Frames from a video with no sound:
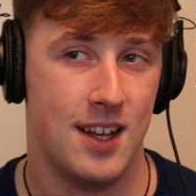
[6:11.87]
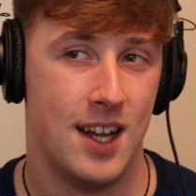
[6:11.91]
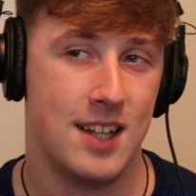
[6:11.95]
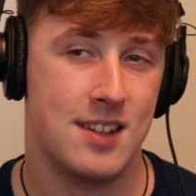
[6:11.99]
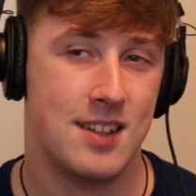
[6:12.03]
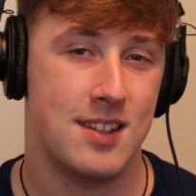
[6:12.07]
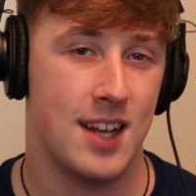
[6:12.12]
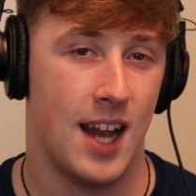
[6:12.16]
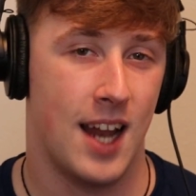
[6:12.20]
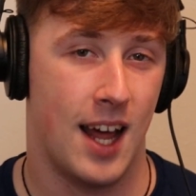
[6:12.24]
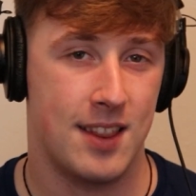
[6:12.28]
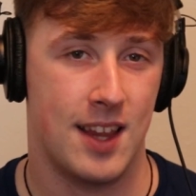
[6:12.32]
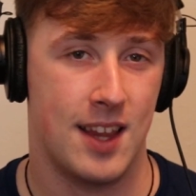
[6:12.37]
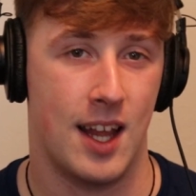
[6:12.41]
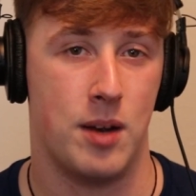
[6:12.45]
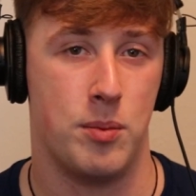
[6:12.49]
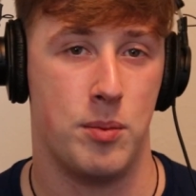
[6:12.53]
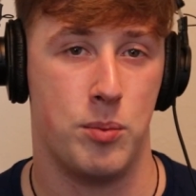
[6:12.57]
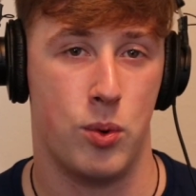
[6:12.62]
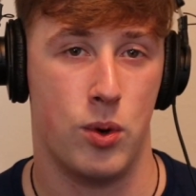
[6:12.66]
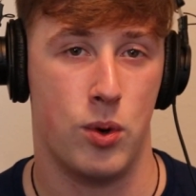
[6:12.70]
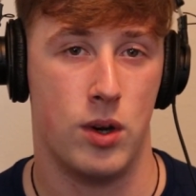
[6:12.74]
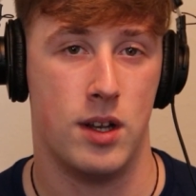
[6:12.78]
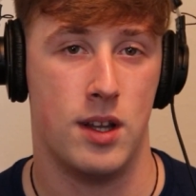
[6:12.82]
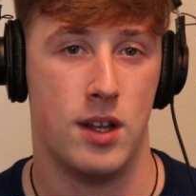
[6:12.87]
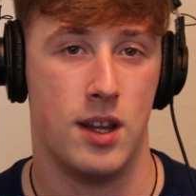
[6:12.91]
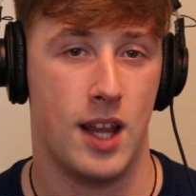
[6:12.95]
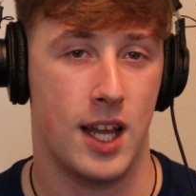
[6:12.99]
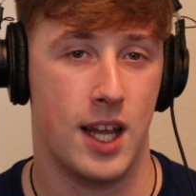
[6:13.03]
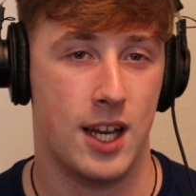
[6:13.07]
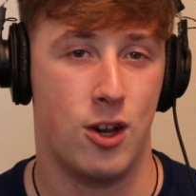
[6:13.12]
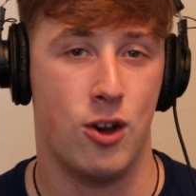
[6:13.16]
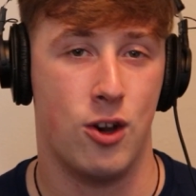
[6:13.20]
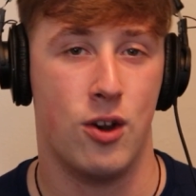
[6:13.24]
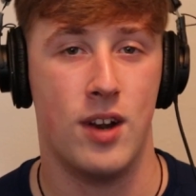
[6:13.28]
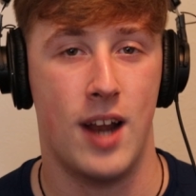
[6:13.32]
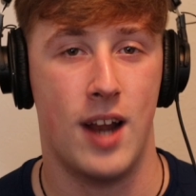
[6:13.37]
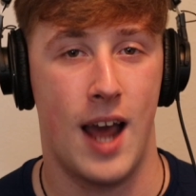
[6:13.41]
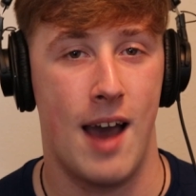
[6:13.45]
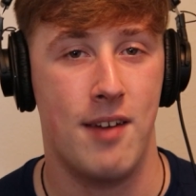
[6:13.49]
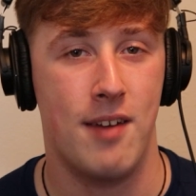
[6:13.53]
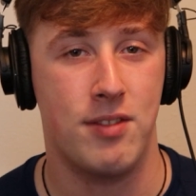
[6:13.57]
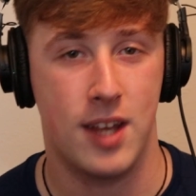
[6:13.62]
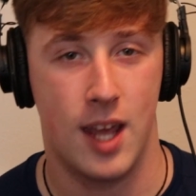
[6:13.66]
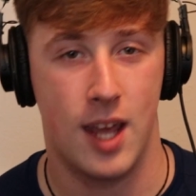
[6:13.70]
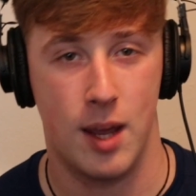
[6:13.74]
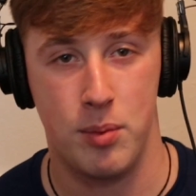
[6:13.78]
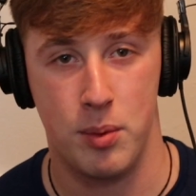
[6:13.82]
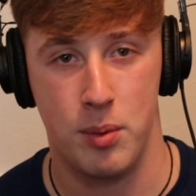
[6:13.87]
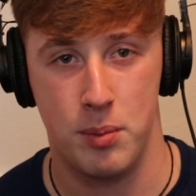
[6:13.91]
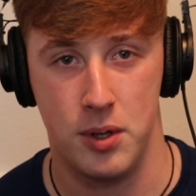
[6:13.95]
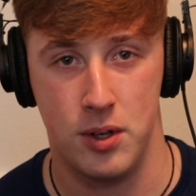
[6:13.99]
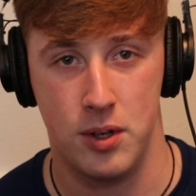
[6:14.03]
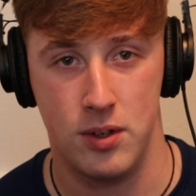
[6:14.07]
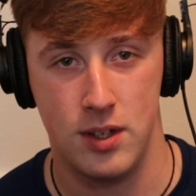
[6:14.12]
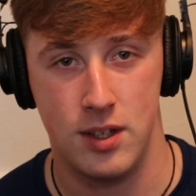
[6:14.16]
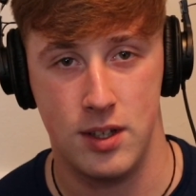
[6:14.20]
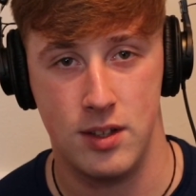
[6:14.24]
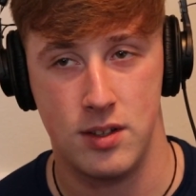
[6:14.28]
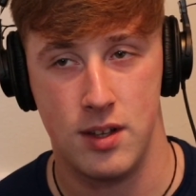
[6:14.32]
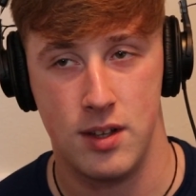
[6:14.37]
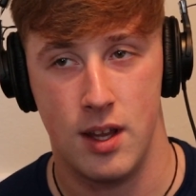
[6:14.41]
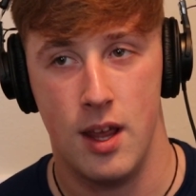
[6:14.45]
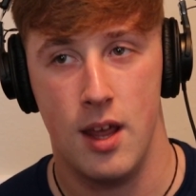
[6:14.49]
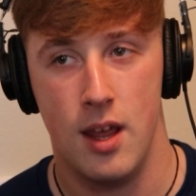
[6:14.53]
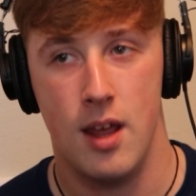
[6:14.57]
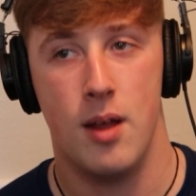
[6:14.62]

it's not that important. Like, you're going to have the capabilities,